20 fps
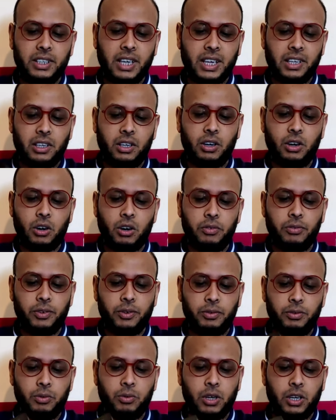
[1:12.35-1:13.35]
take it off
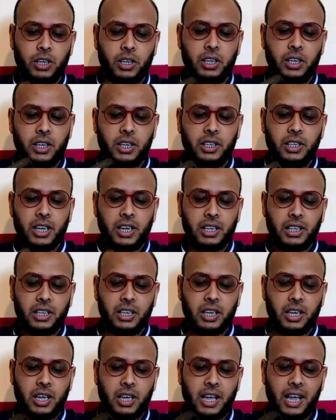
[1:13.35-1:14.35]
if you want to
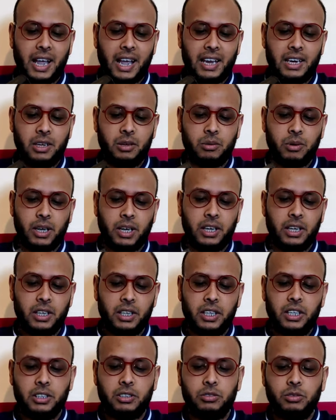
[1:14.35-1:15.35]
take it anywhere.
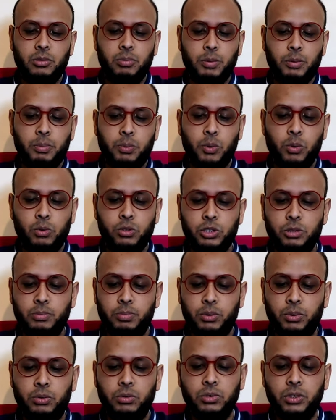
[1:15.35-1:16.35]
Super
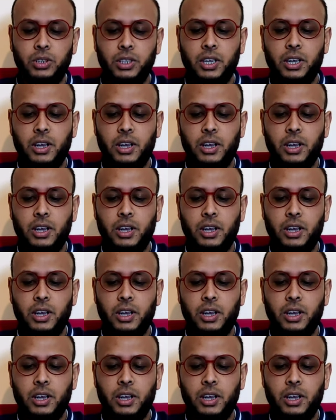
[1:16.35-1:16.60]
portable.